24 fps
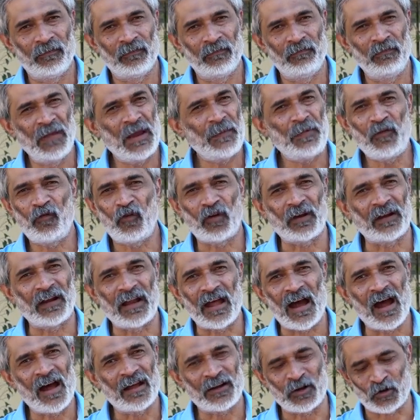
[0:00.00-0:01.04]
maybe for an
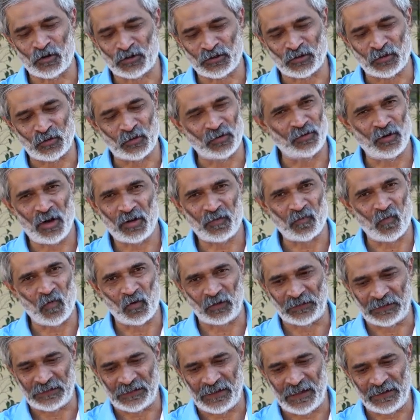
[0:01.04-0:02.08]
hour or so, not
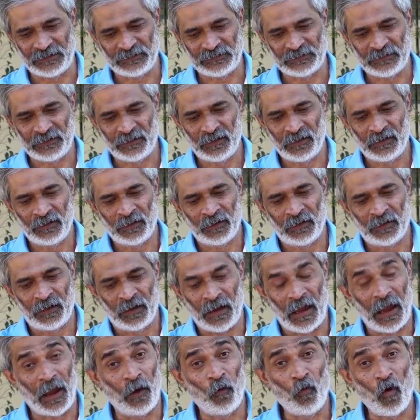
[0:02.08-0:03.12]
more than that.
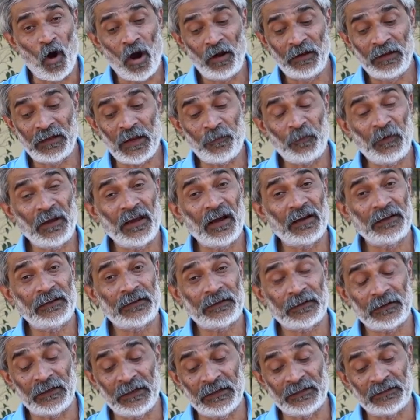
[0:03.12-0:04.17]
Avoid keeping
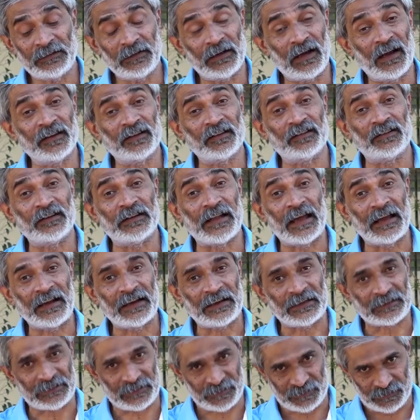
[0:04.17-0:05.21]
it under the
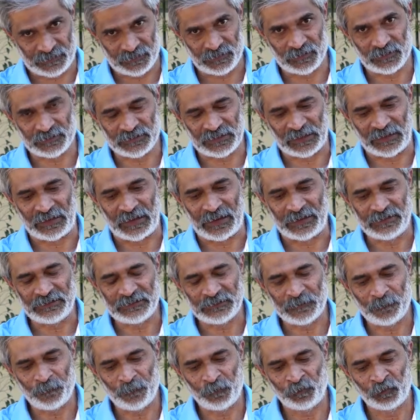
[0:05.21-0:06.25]
direct
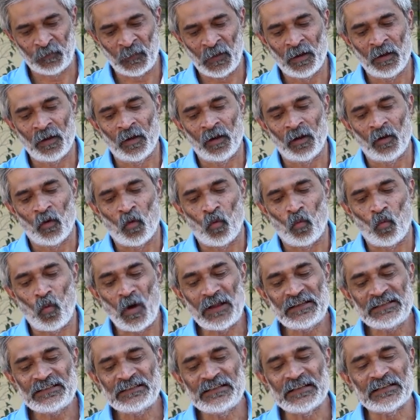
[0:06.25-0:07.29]
sunlight.
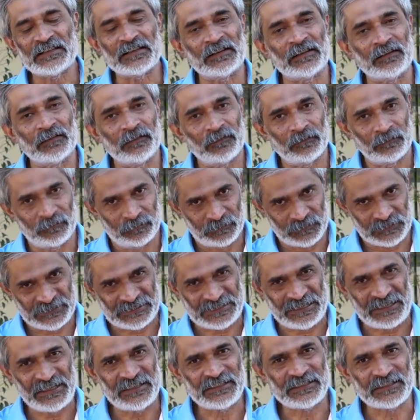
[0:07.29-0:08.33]
Once the
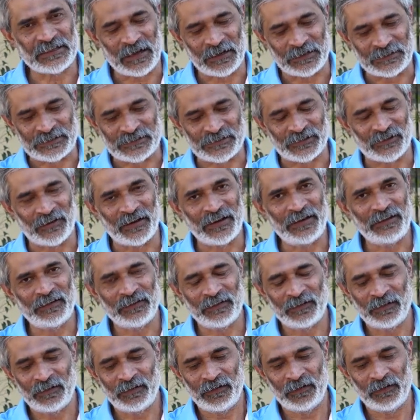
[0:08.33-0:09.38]
seeds are dried,
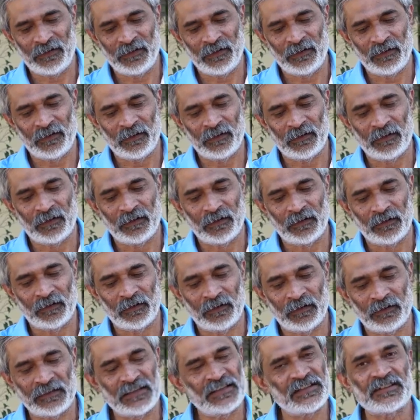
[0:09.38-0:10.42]

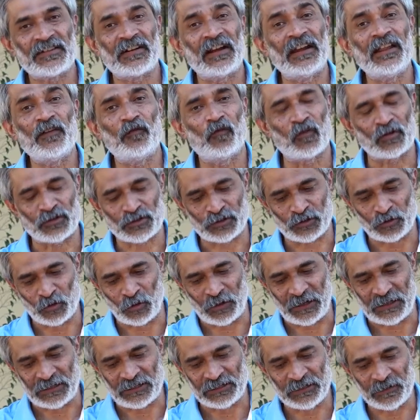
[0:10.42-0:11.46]
this is ready for
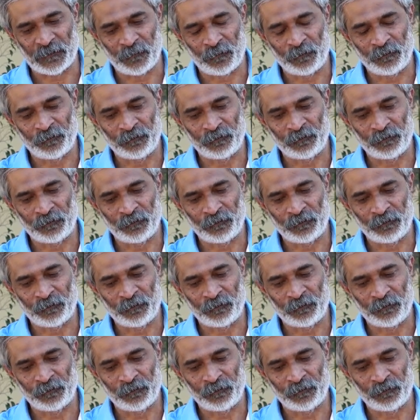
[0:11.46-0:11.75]
storage.